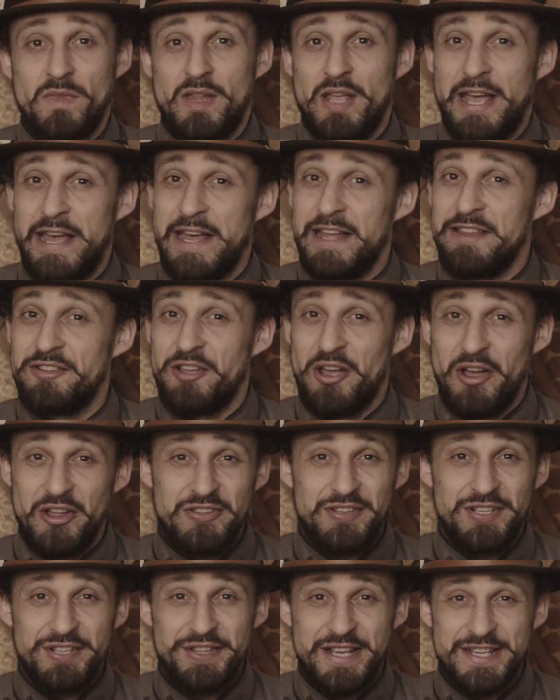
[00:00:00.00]
And
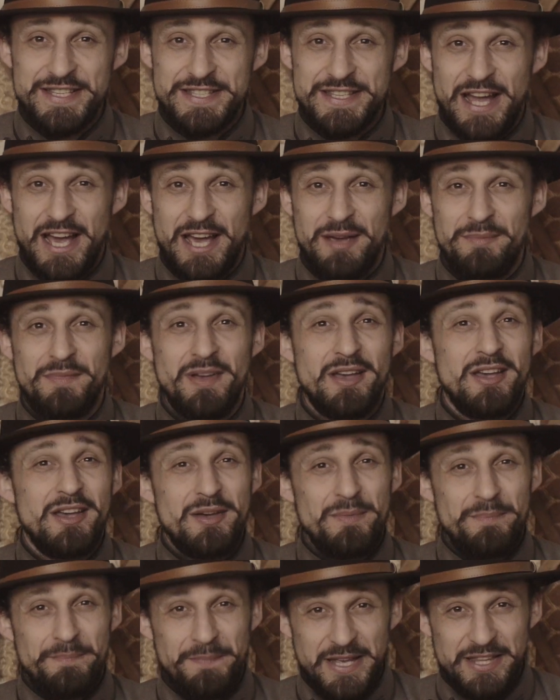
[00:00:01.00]
until next time,
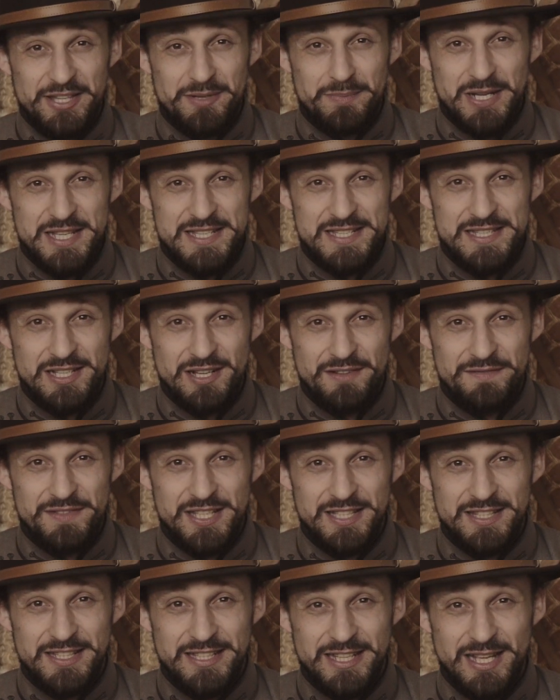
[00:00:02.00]
may the blessing of the
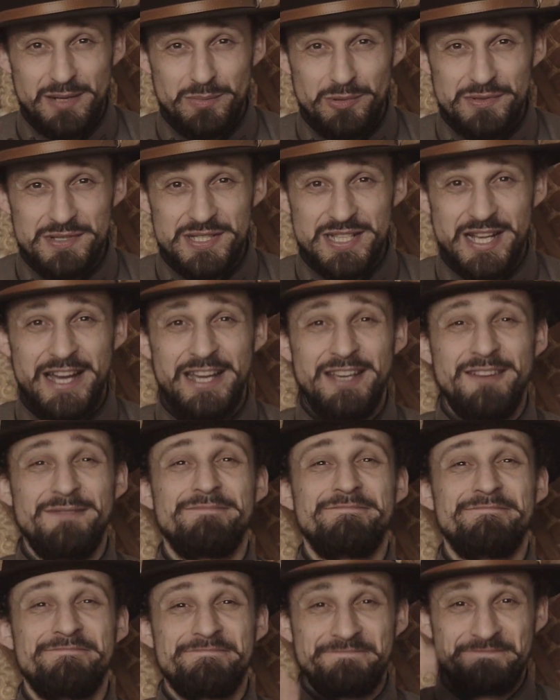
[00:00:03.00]
eternal blue sky
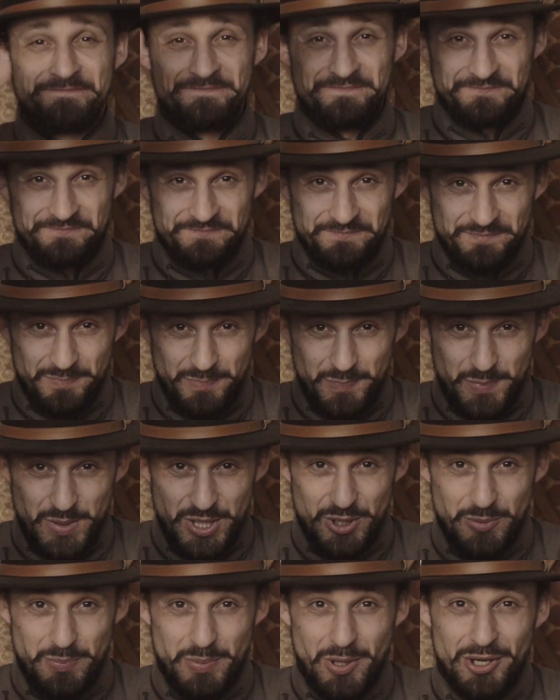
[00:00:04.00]
be
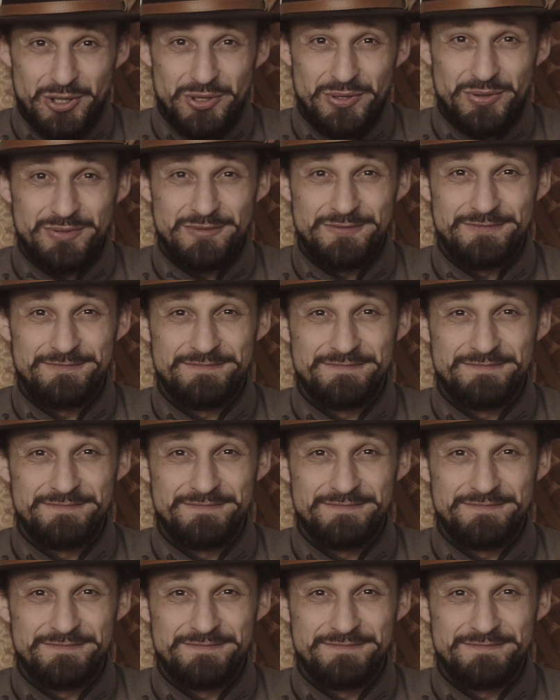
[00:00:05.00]
upon you.